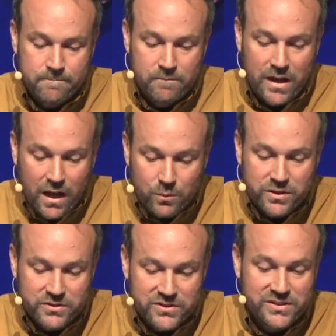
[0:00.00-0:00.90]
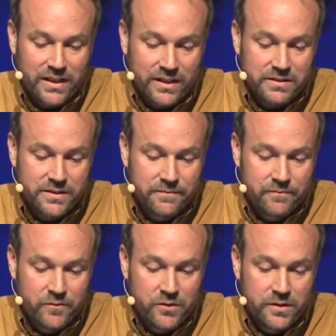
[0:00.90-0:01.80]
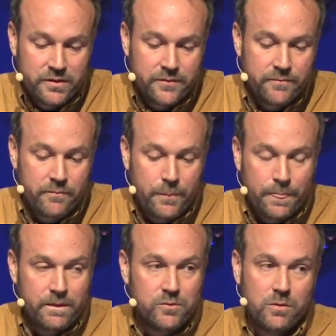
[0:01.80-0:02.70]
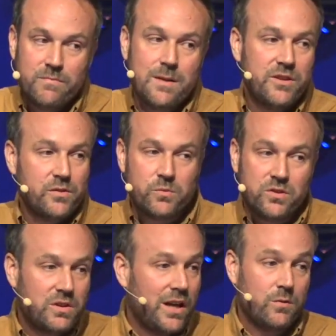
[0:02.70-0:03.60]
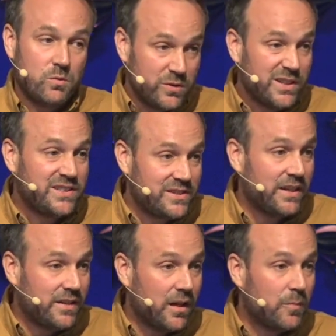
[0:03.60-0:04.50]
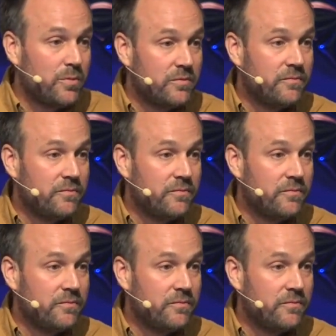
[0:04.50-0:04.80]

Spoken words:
How will you decide? Well, maybe the real God will really stand up.